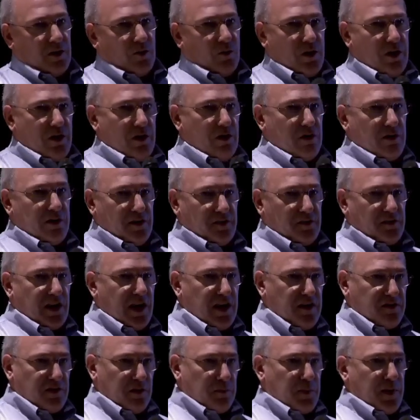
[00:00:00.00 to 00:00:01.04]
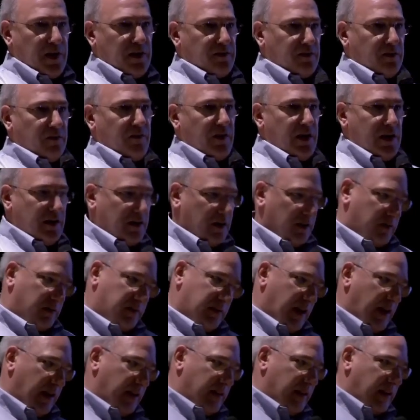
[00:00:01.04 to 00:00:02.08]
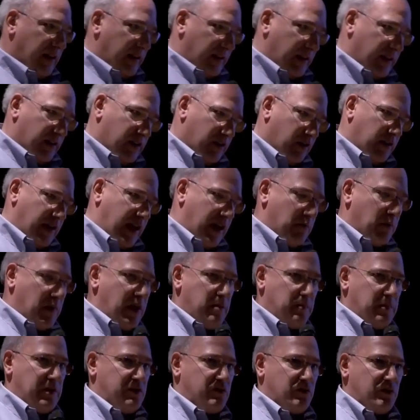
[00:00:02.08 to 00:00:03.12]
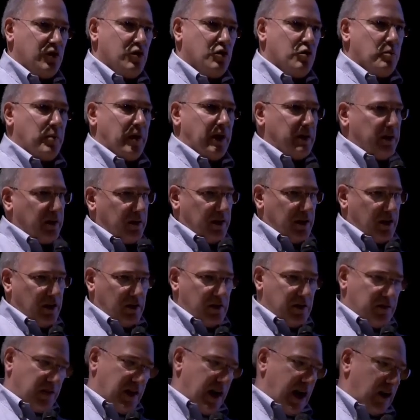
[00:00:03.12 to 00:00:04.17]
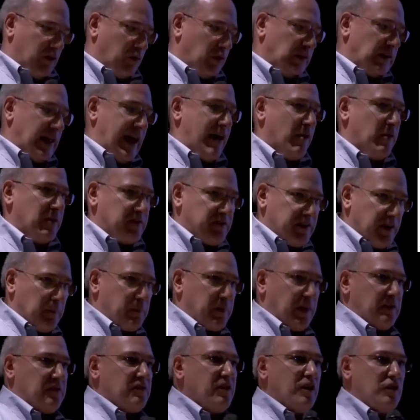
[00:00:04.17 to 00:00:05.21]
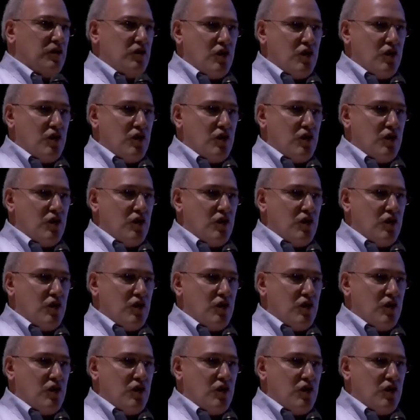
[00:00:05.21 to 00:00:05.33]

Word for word: we heard this case in Pennsylvania said that, you know, that may be true, but, you know, you've got to allow it someplace.